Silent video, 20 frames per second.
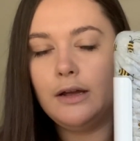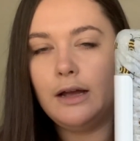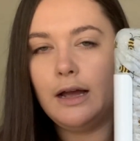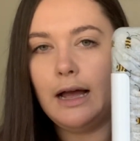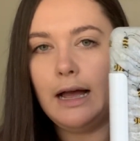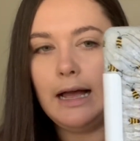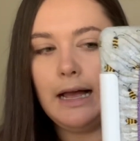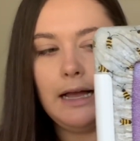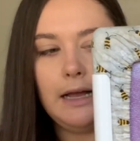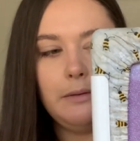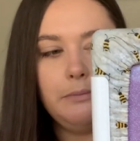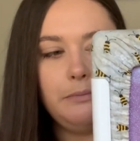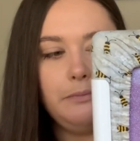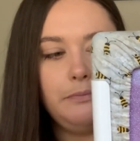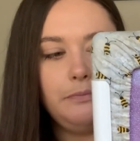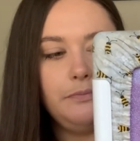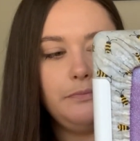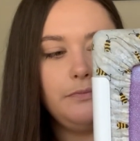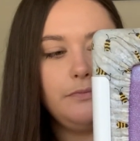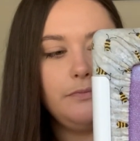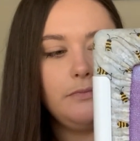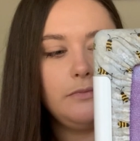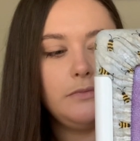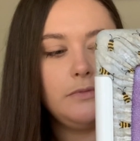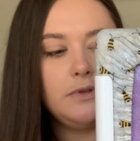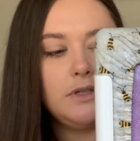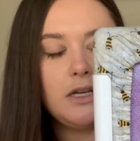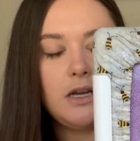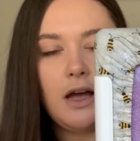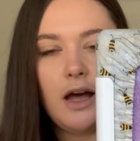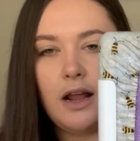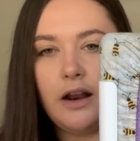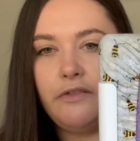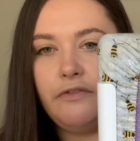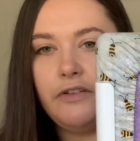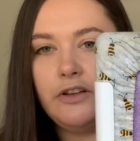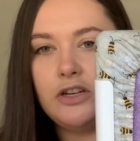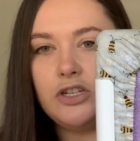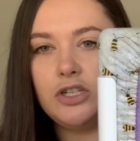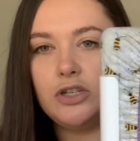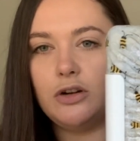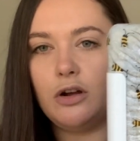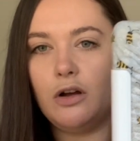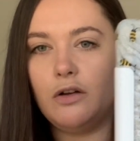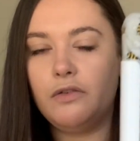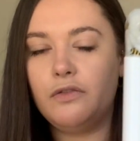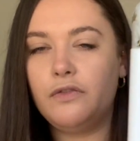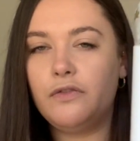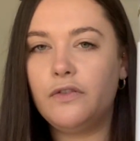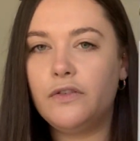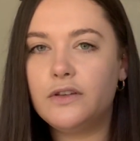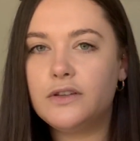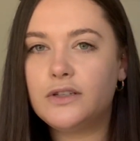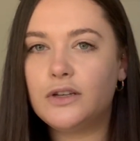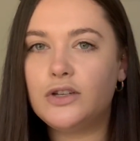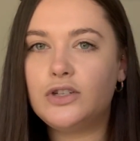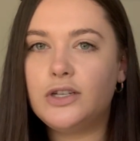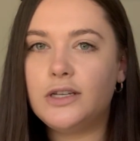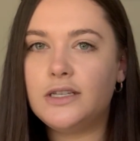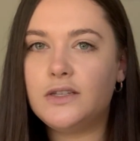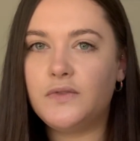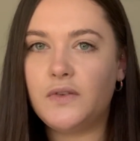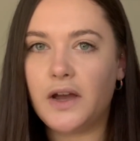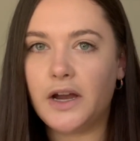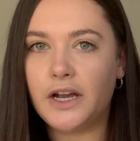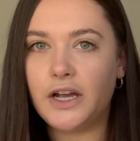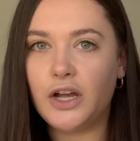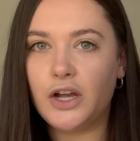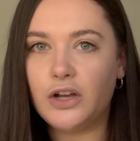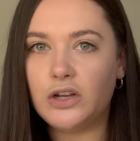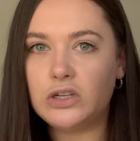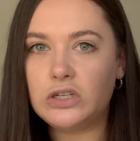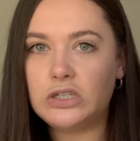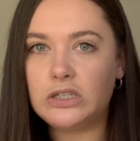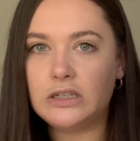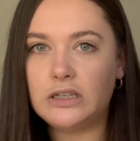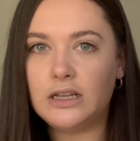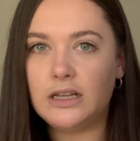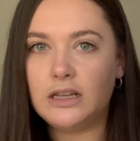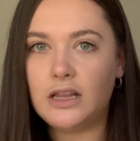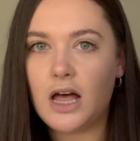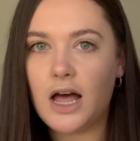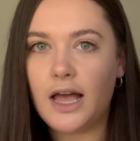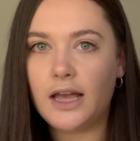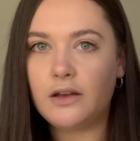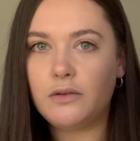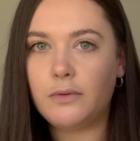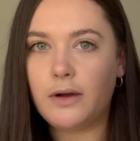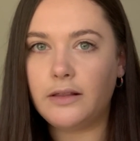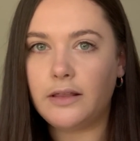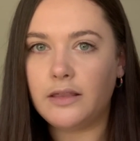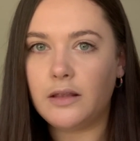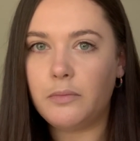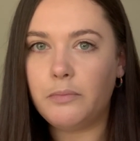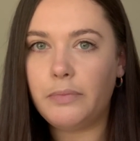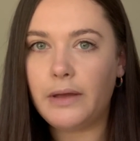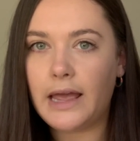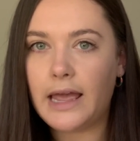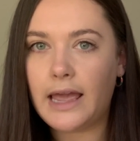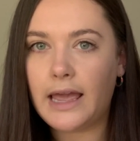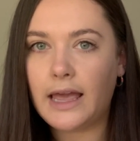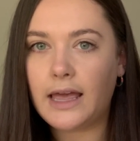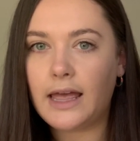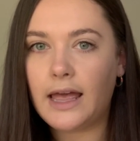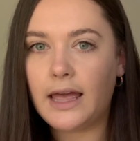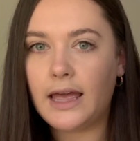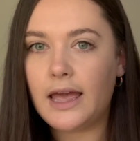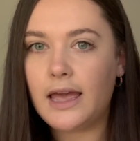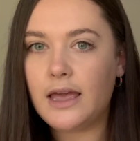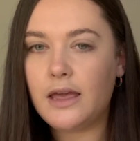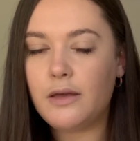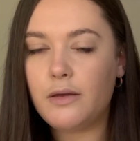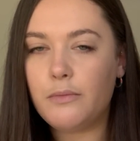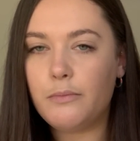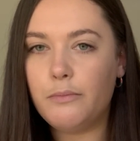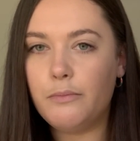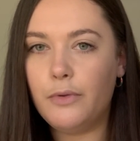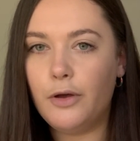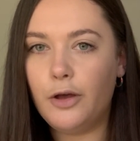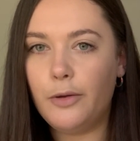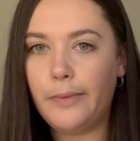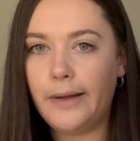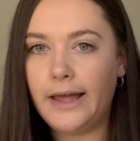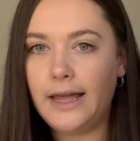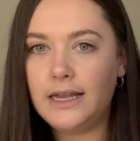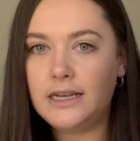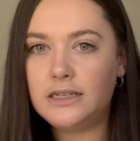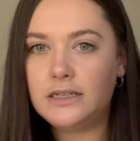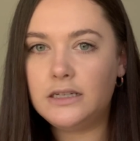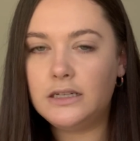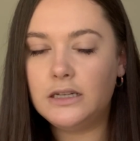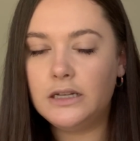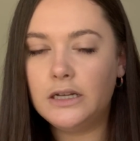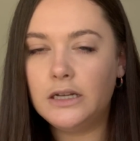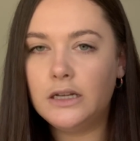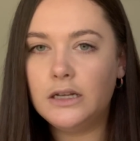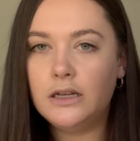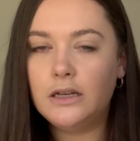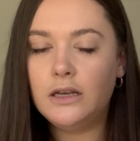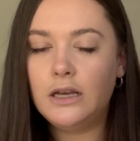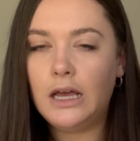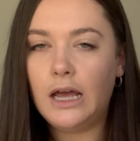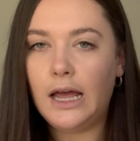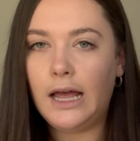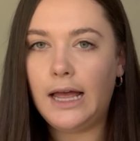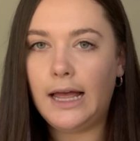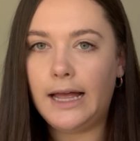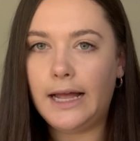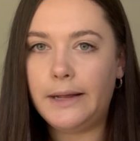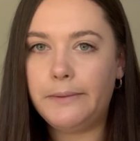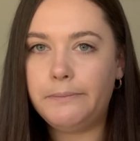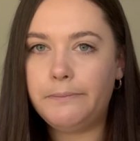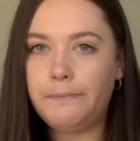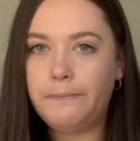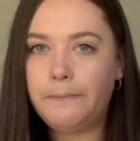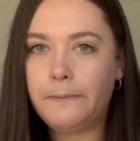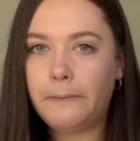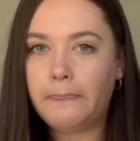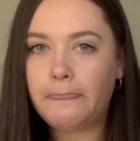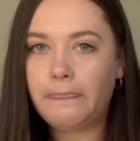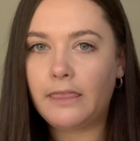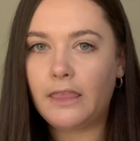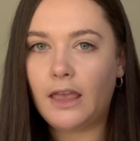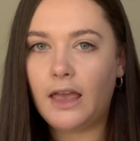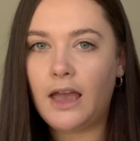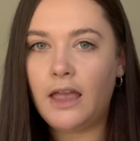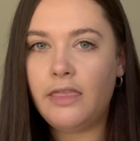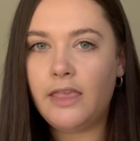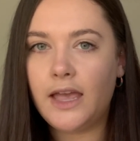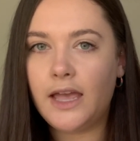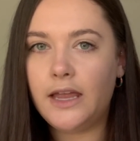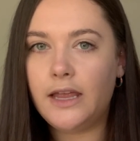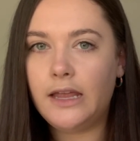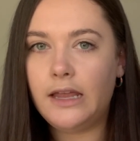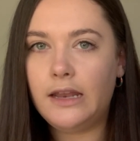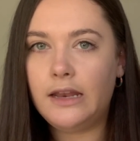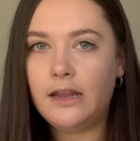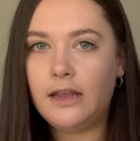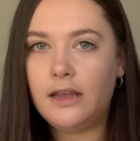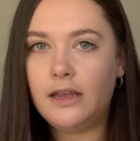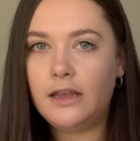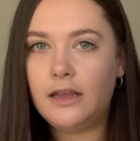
um, to kind of finish it off. So she's very Ursula-like rather than being a mermaid. Um, and then